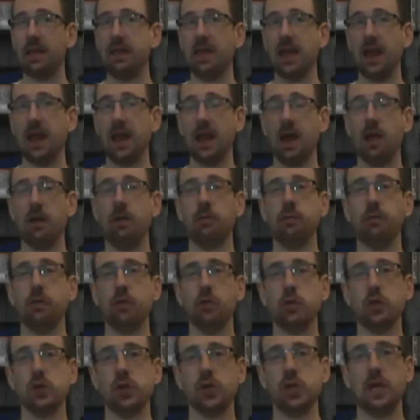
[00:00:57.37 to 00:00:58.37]
then
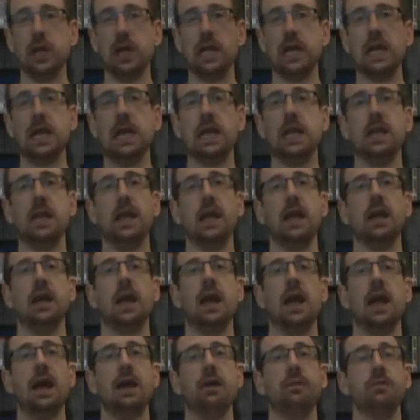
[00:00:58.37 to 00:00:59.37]
unfortunately they're
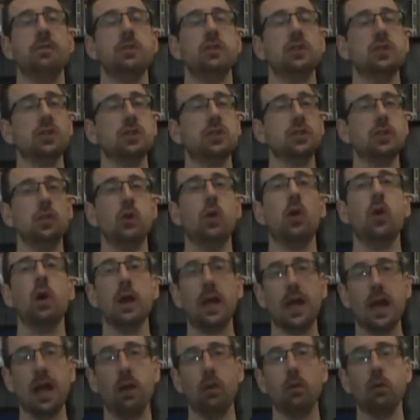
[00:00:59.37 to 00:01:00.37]
going to have to just not
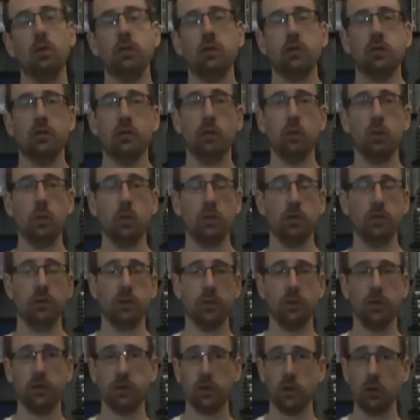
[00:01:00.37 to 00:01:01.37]
count towards
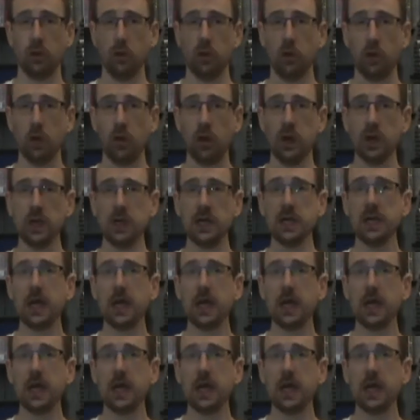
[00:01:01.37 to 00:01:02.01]
the score.